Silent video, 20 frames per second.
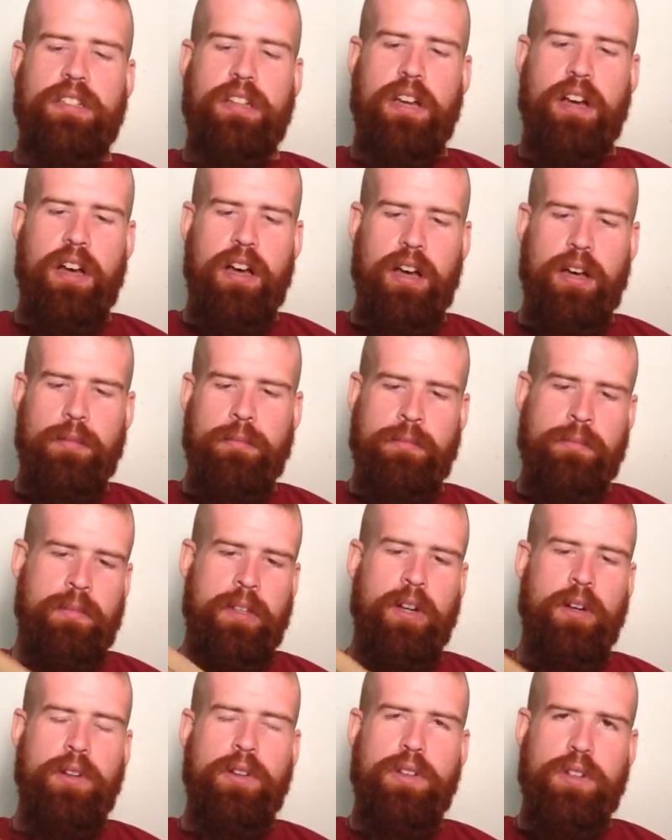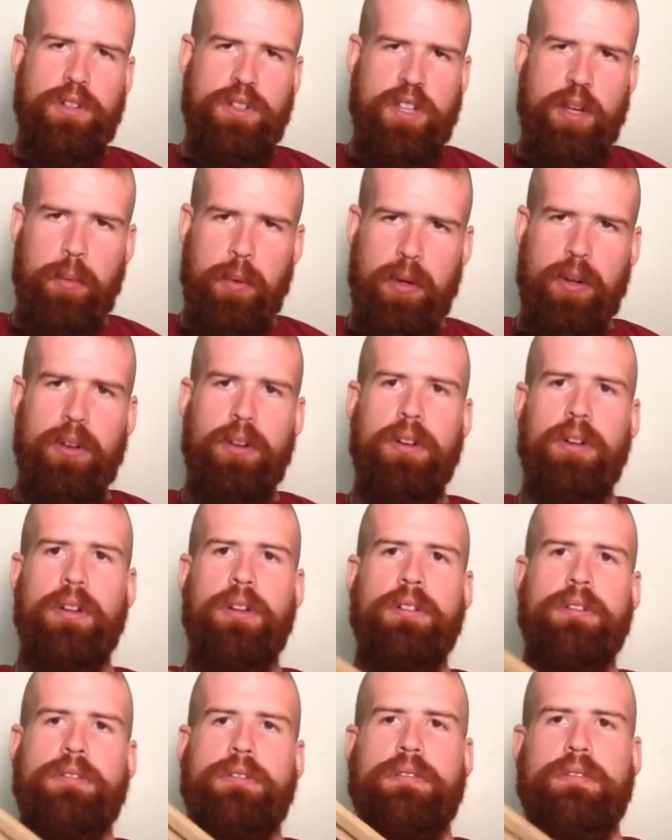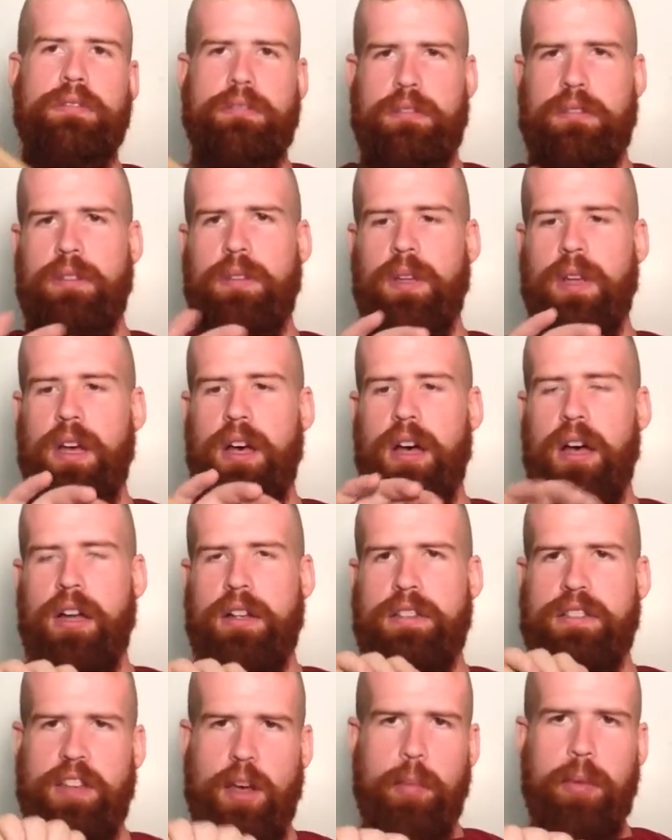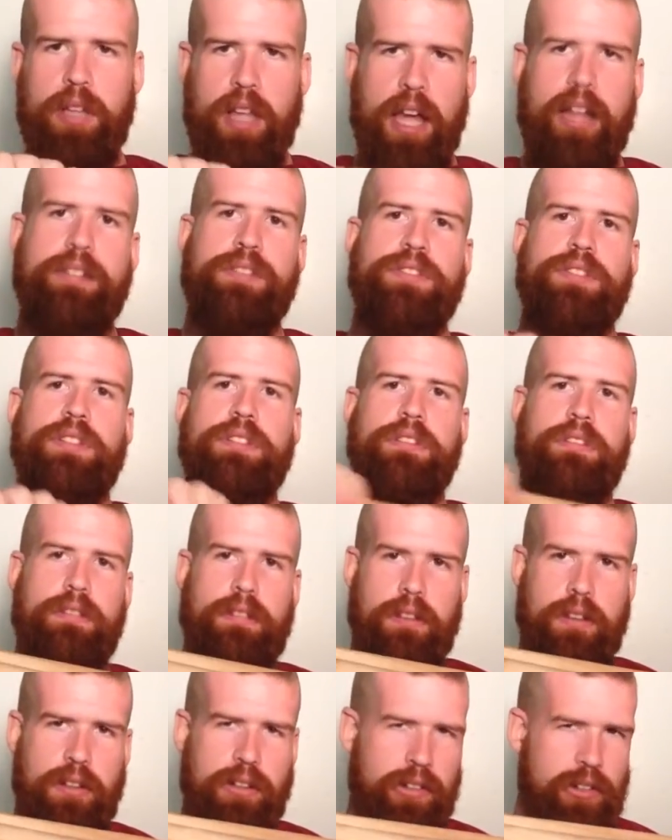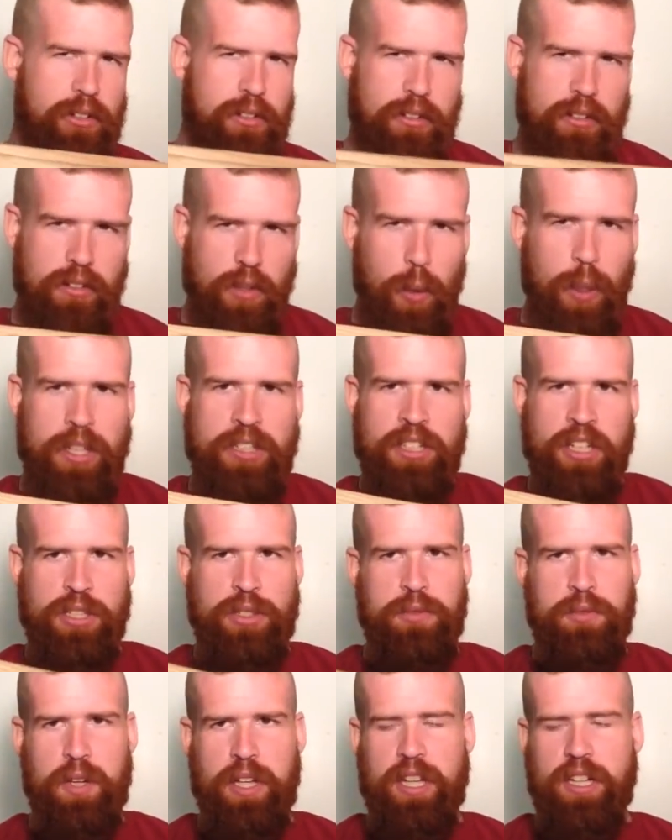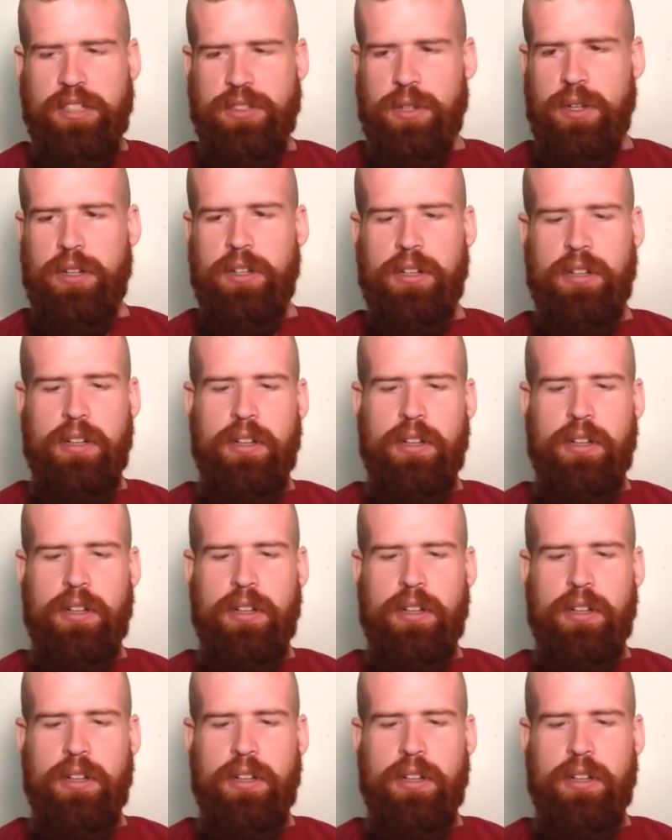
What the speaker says: You know, your typical double-edged, your quintessential Viking sword.